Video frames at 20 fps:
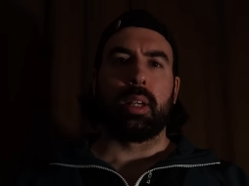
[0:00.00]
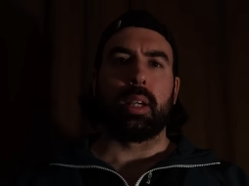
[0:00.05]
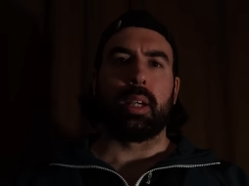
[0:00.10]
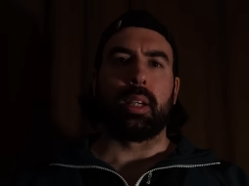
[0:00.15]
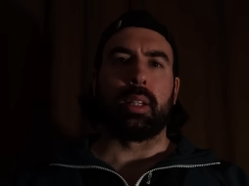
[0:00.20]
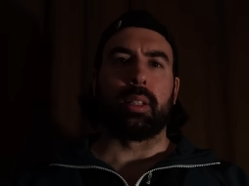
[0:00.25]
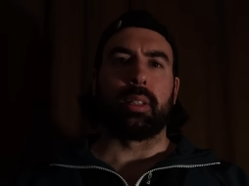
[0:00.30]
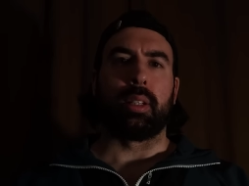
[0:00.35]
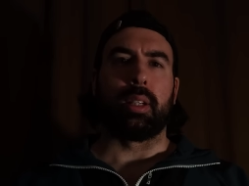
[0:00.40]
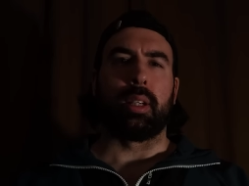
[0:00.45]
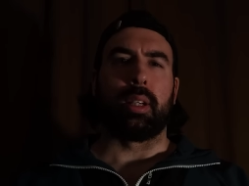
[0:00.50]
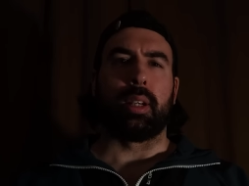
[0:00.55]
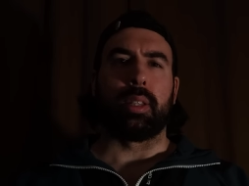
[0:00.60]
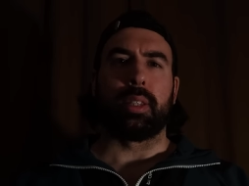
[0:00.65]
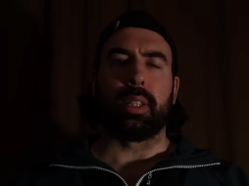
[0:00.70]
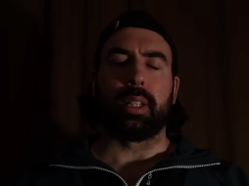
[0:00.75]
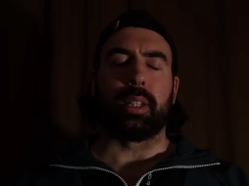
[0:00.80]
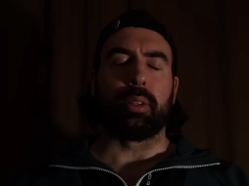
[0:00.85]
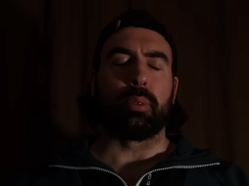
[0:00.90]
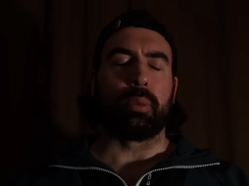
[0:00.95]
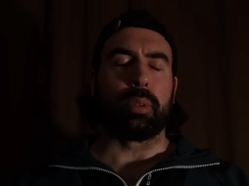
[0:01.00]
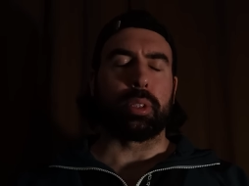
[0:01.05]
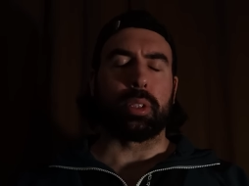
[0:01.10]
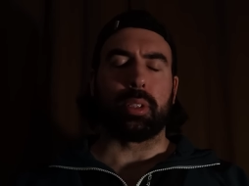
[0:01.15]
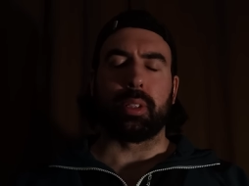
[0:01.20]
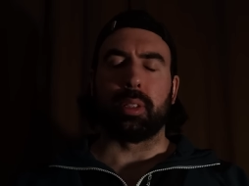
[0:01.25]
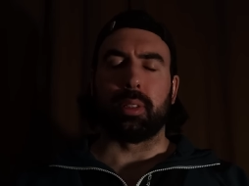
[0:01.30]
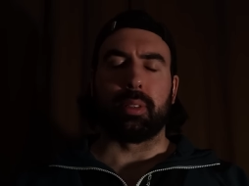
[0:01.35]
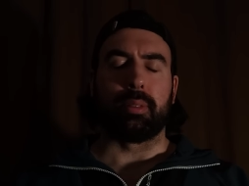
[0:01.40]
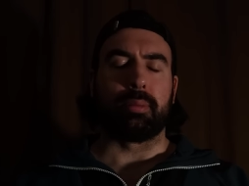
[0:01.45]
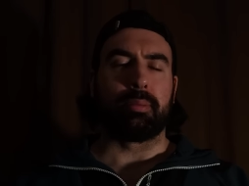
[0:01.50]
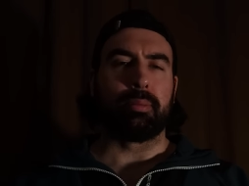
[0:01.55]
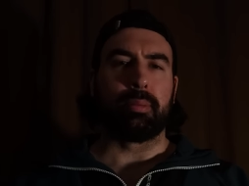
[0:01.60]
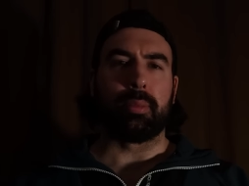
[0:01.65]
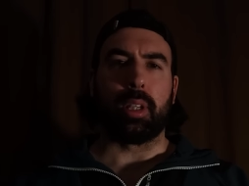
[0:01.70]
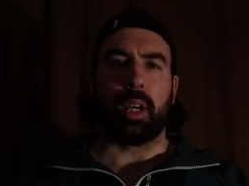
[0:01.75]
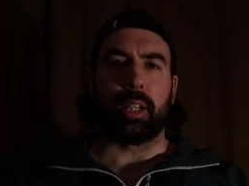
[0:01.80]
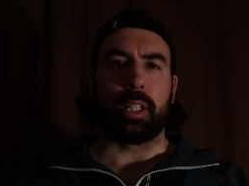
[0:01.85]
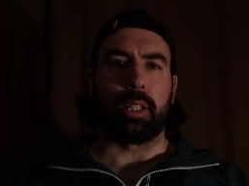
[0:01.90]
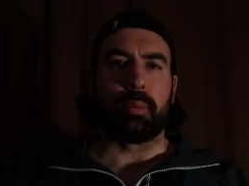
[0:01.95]
And uh, I think it was to
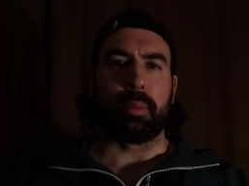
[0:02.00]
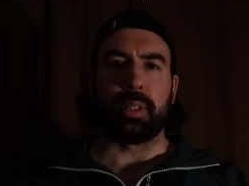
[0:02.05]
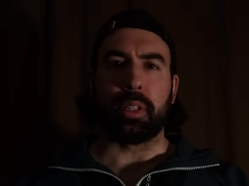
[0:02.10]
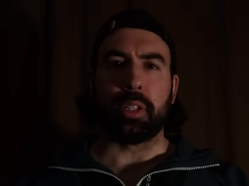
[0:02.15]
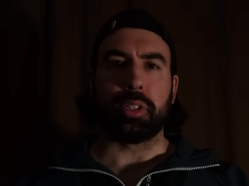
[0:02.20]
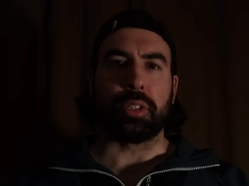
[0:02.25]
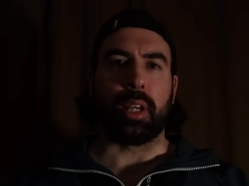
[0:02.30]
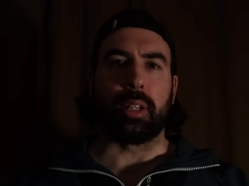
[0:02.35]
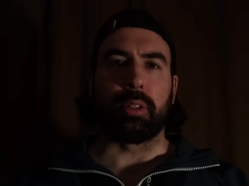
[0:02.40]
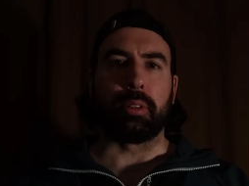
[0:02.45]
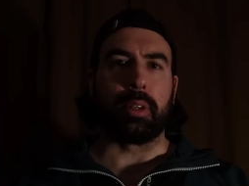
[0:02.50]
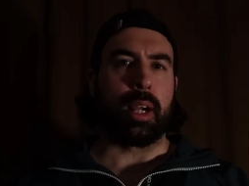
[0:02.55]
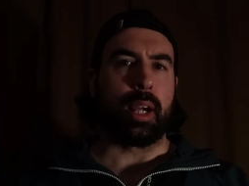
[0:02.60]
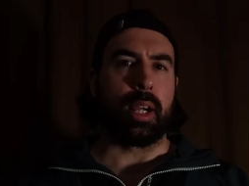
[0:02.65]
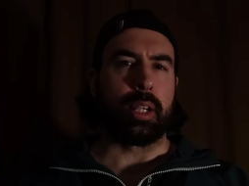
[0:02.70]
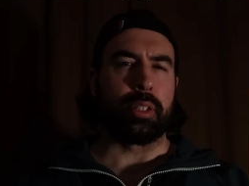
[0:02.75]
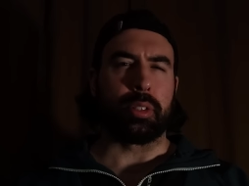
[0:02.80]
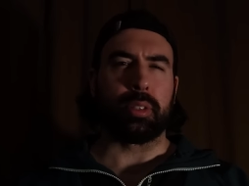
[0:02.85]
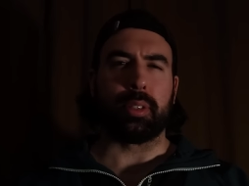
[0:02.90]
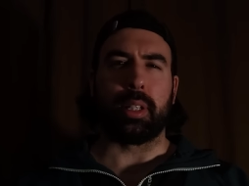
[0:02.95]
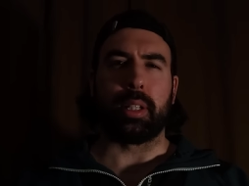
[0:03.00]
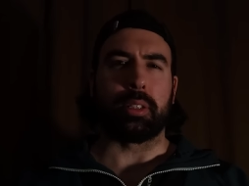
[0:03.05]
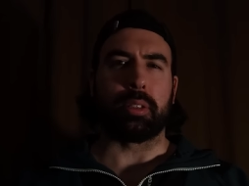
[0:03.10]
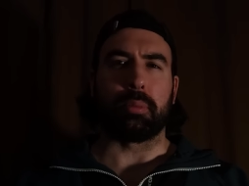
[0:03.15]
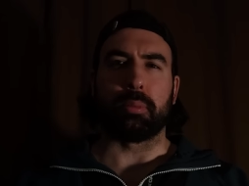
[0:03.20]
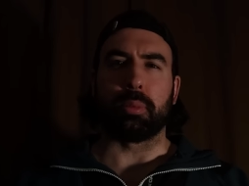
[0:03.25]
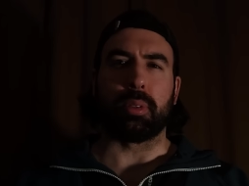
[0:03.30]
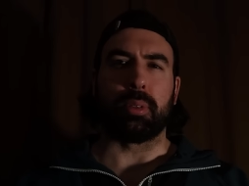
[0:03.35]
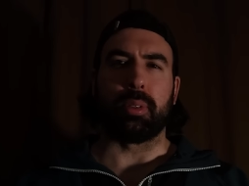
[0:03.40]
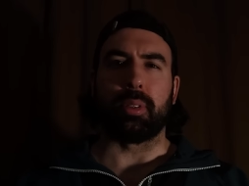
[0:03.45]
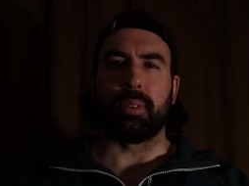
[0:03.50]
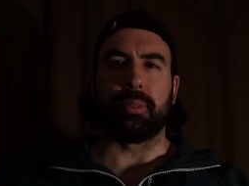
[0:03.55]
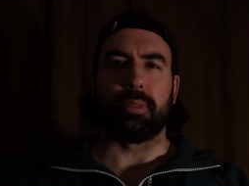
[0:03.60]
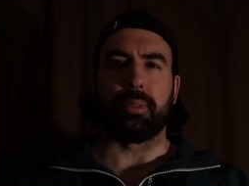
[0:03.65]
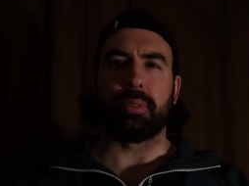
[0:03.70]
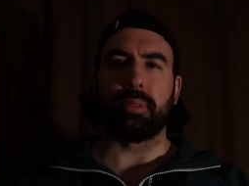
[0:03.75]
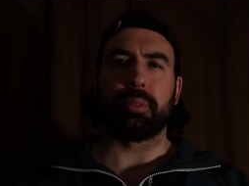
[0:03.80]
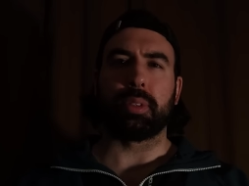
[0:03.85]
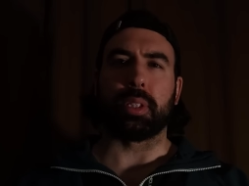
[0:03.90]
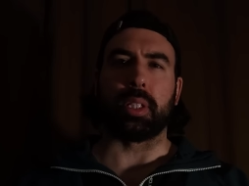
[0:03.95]
document the sunrise, take some sort of
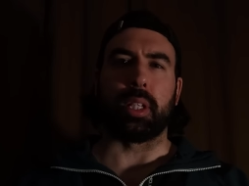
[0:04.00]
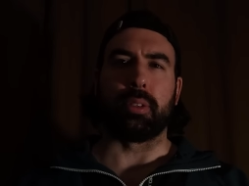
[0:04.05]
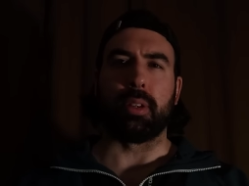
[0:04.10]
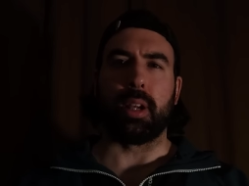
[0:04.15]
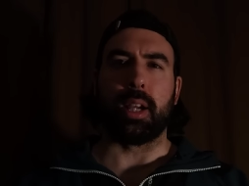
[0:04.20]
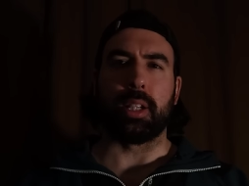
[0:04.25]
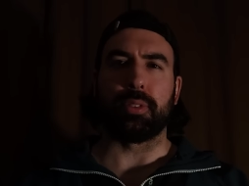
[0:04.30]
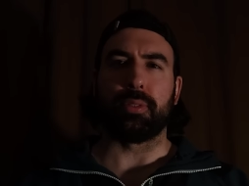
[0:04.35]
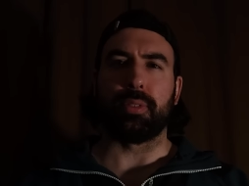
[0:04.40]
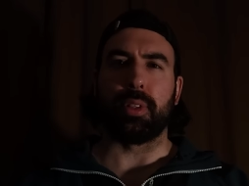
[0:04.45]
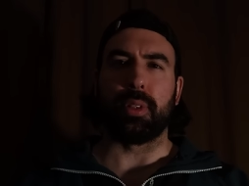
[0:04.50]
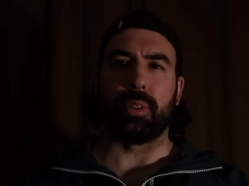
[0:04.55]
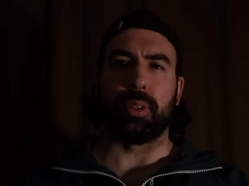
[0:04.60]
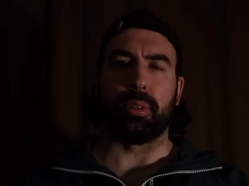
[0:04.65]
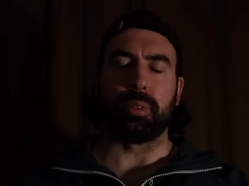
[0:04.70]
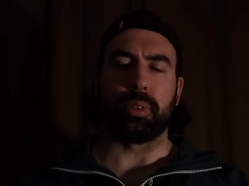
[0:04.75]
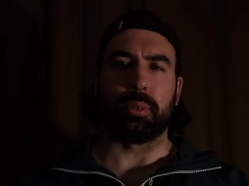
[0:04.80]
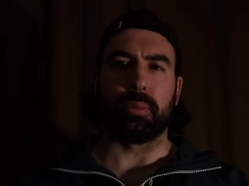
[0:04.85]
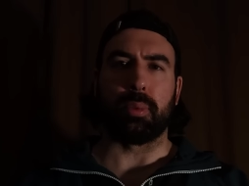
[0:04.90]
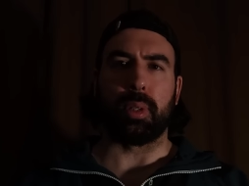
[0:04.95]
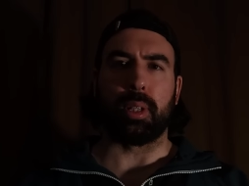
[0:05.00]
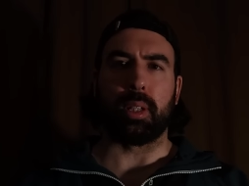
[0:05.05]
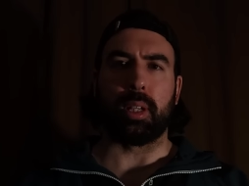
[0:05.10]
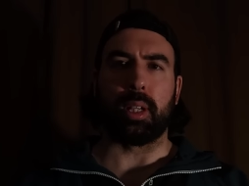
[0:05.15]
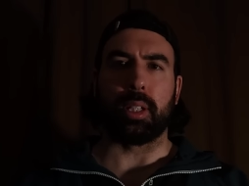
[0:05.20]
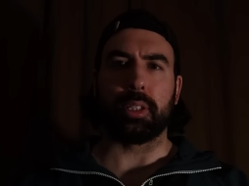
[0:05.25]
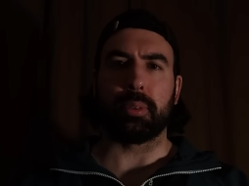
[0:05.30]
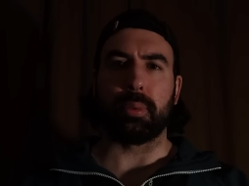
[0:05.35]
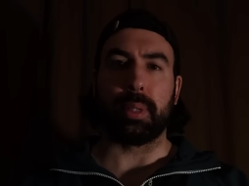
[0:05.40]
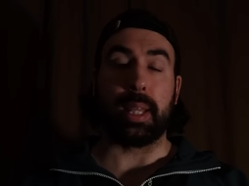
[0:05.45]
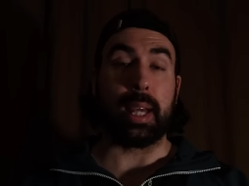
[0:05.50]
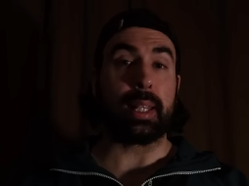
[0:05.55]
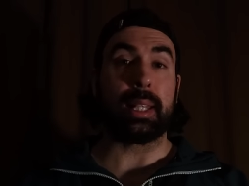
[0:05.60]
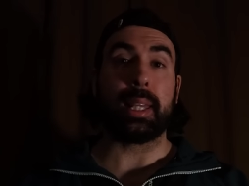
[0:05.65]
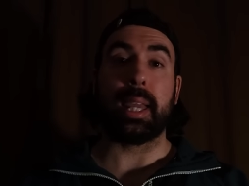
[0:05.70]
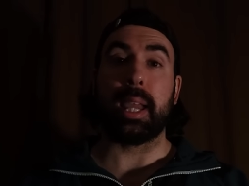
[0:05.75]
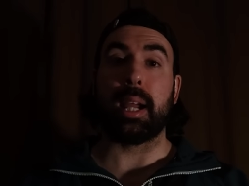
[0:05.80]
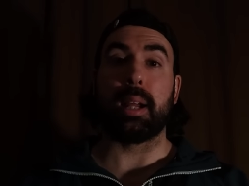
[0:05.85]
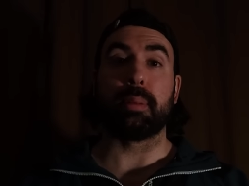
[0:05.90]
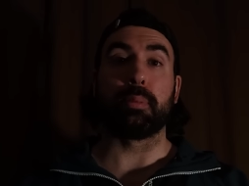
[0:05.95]
sunrise photos and whatnot. So he had a
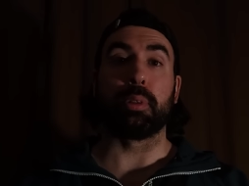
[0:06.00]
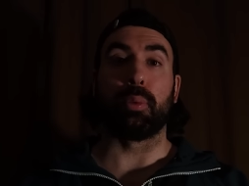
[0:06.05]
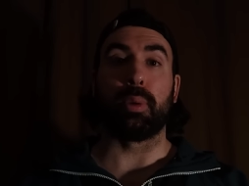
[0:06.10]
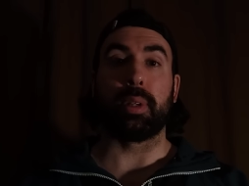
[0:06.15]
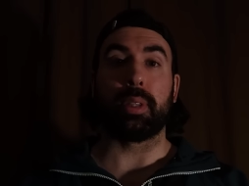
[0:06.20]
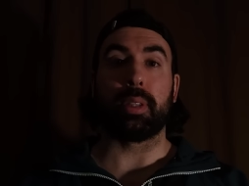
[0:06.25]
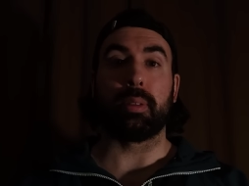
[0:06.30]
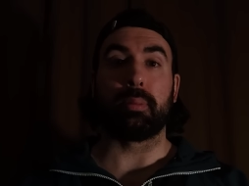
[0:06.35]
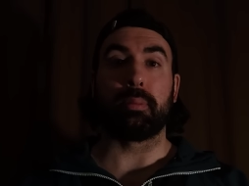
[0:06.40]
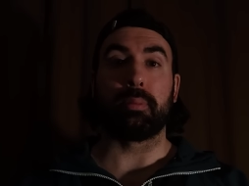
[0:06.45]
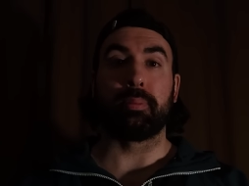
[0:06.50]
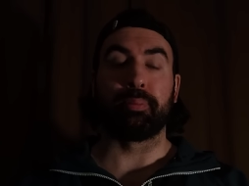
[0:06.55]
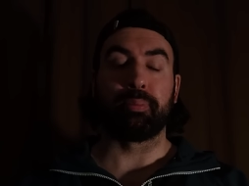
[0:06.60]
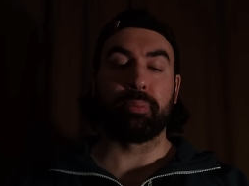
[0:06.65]
camera with him.